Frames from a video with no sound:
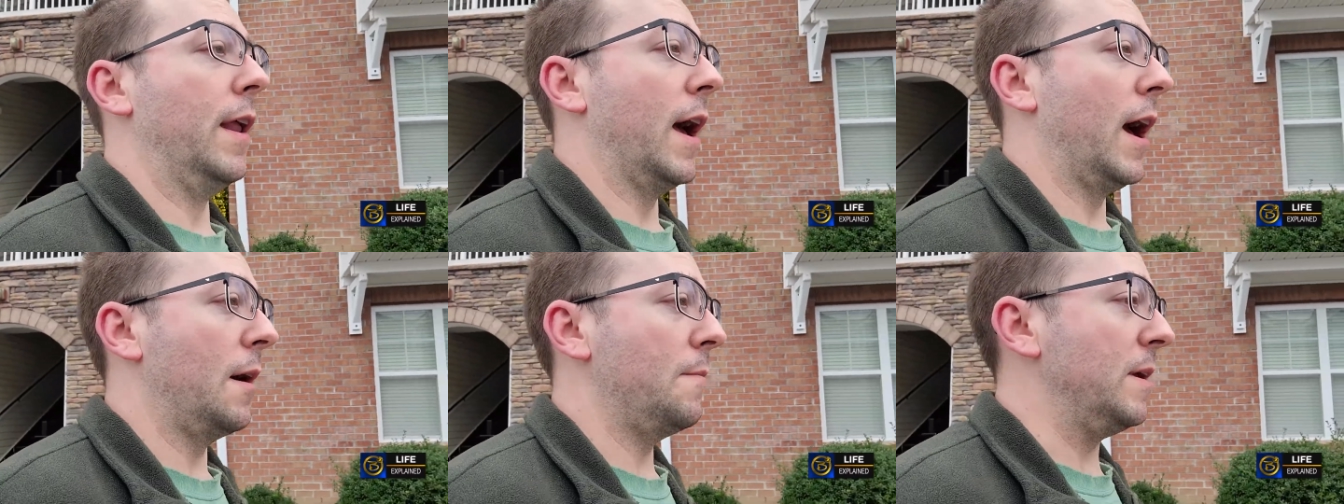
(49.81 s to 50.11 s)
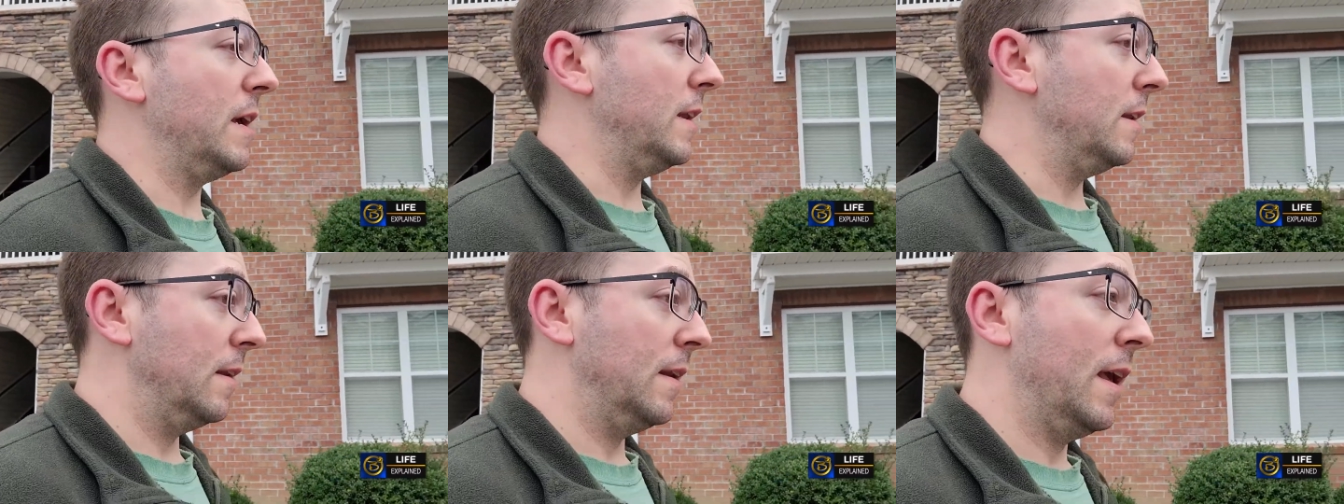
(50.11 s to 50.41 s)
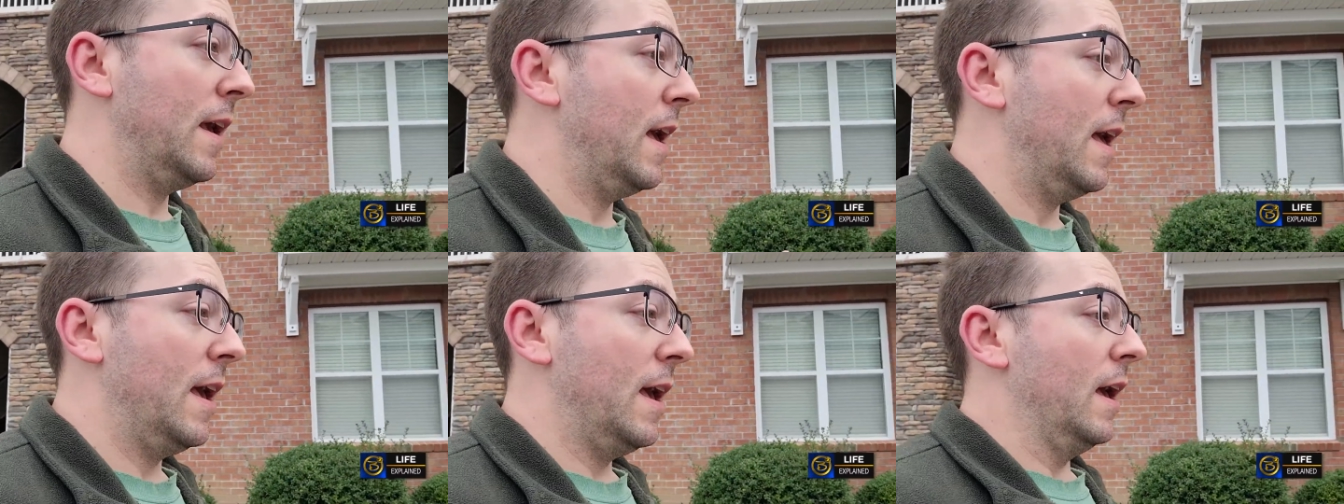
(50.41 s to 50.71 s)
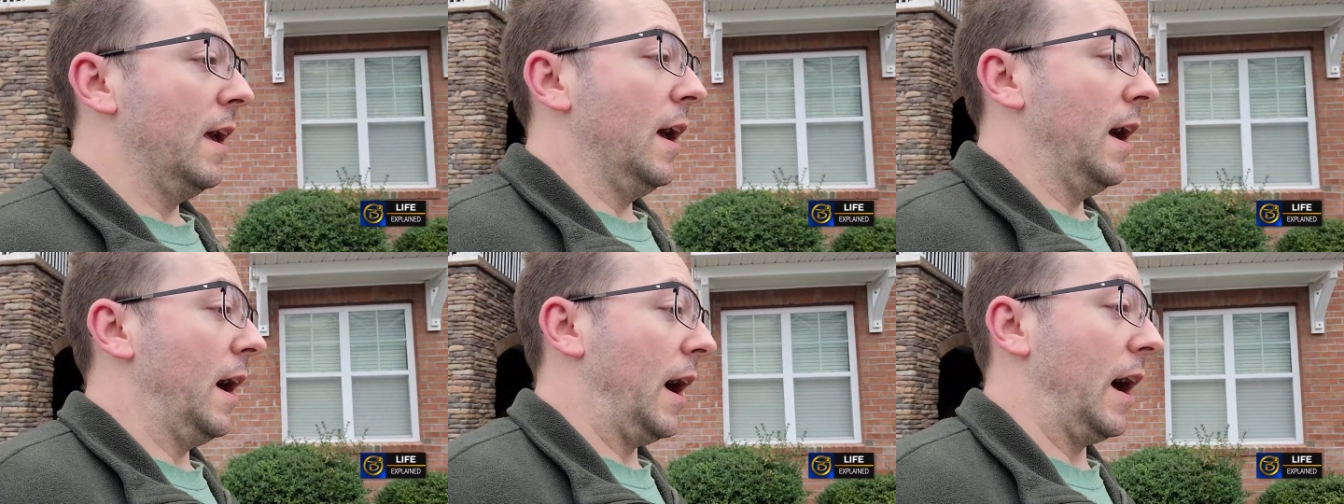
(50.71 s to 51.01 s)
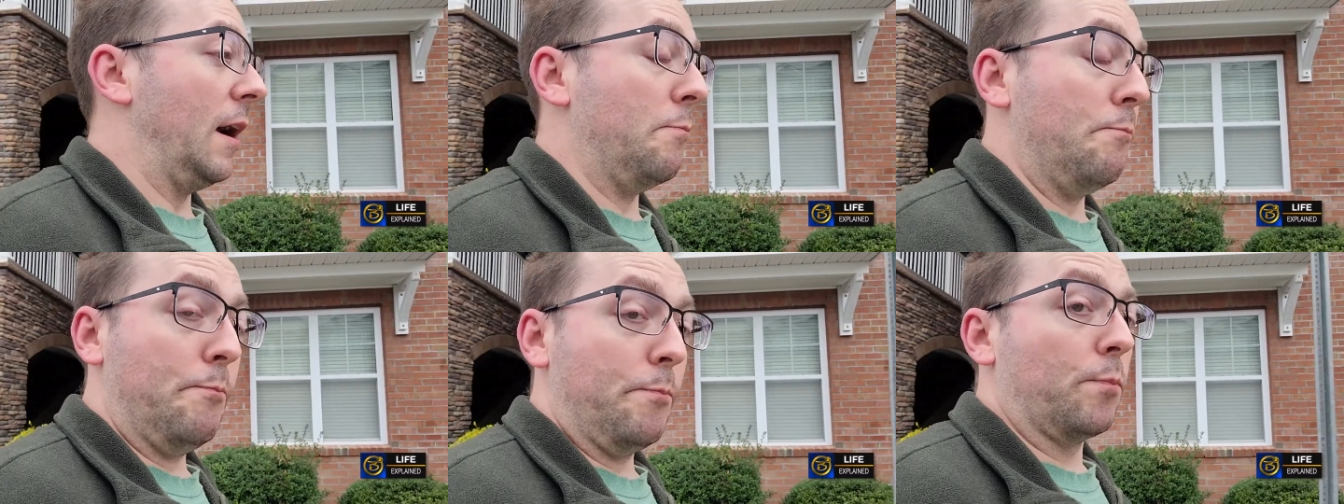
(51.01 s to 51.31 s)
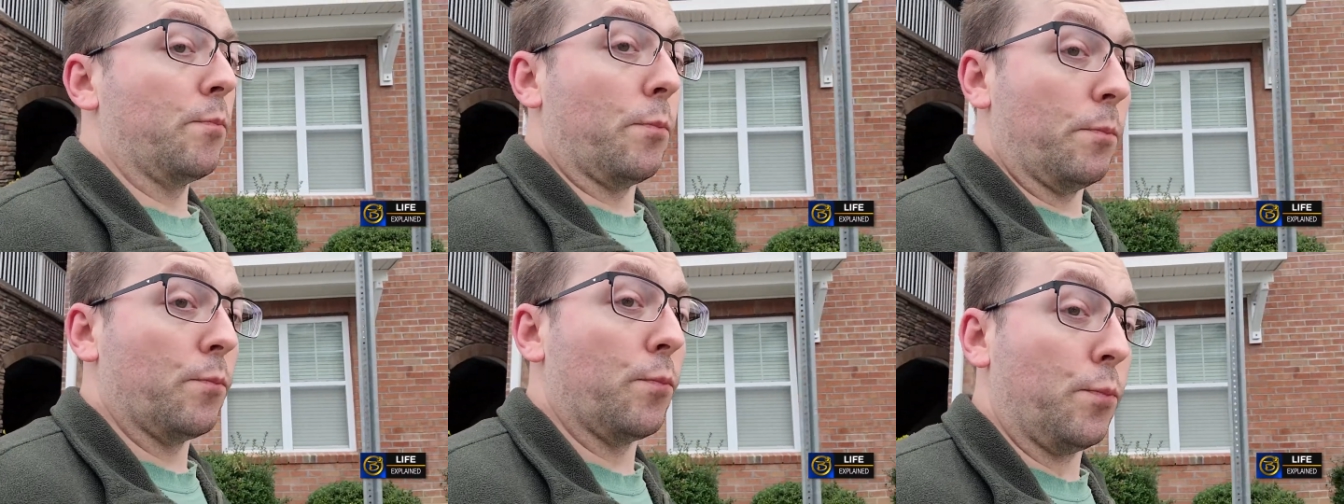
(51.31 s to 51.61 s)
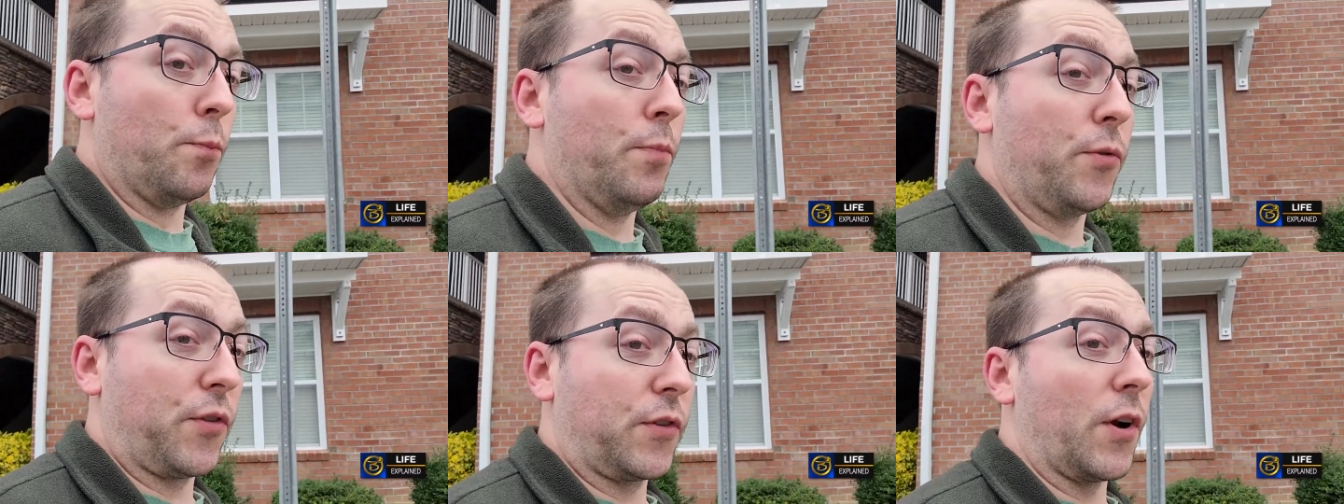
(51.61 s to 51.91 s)
I mean, I
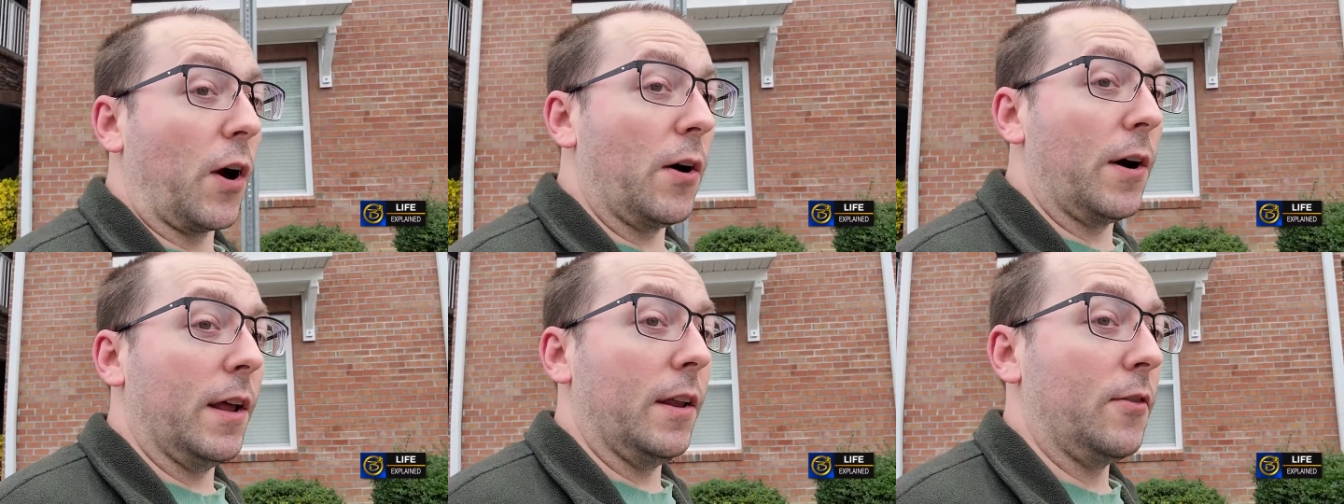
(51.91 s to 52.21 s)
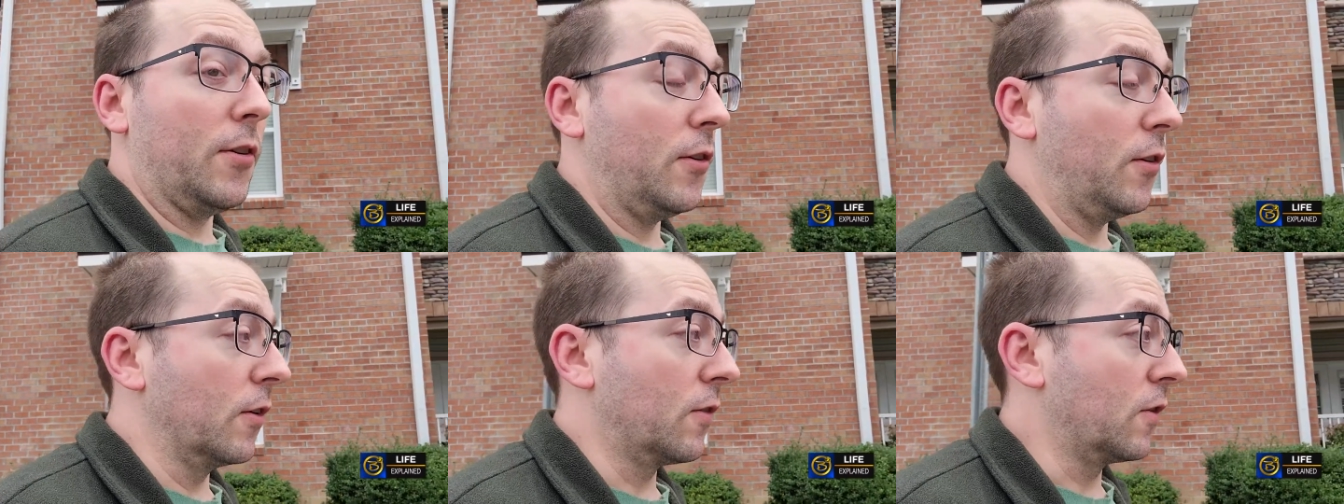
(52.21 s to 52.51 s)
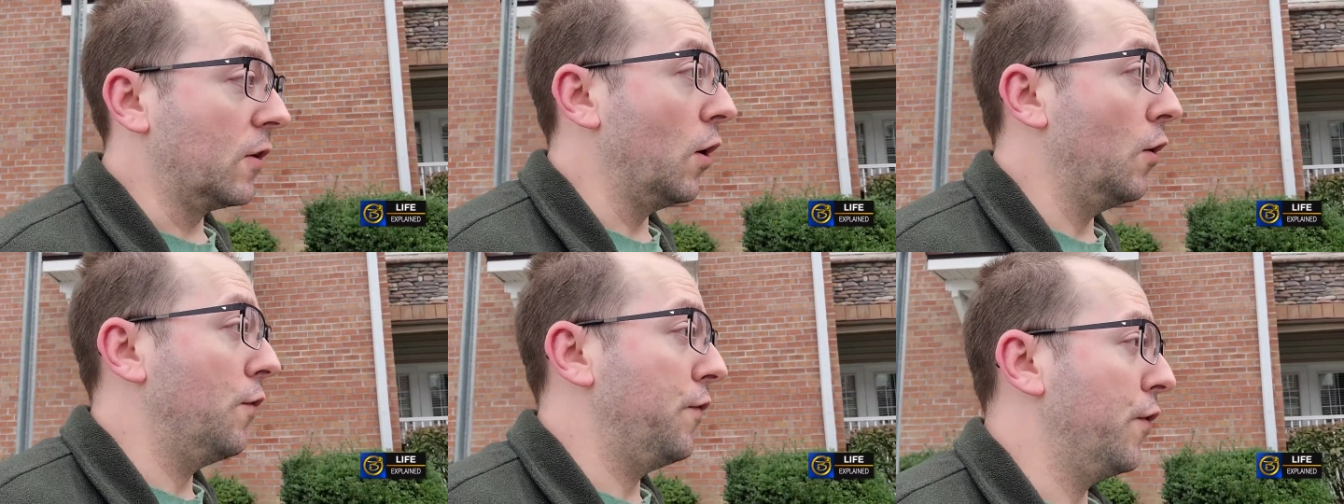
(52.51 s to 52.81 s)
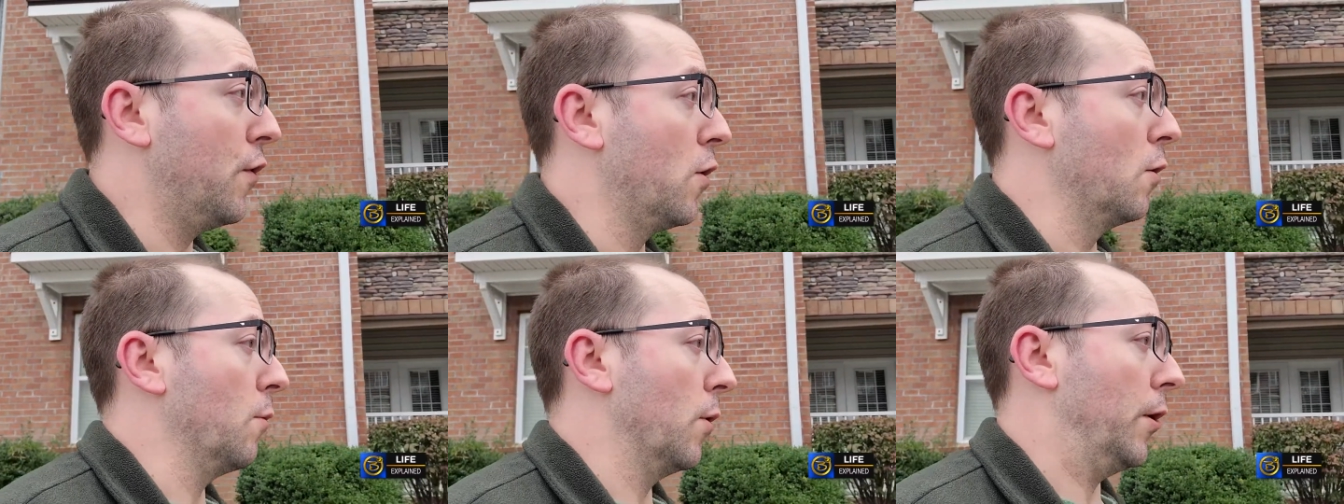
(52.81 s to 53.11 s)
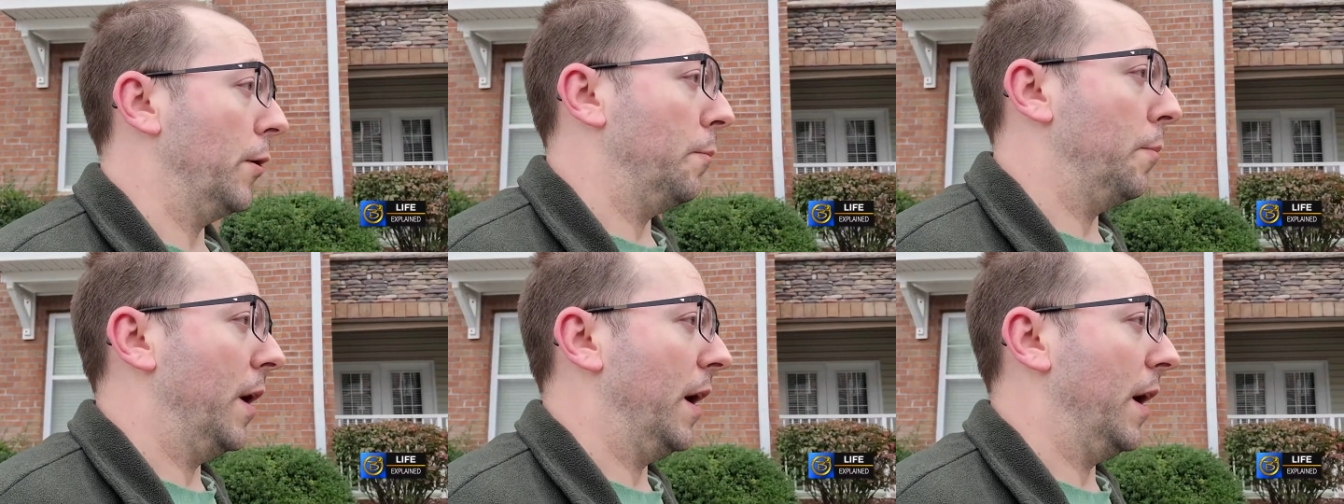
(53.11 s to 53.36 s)
started to just go forward,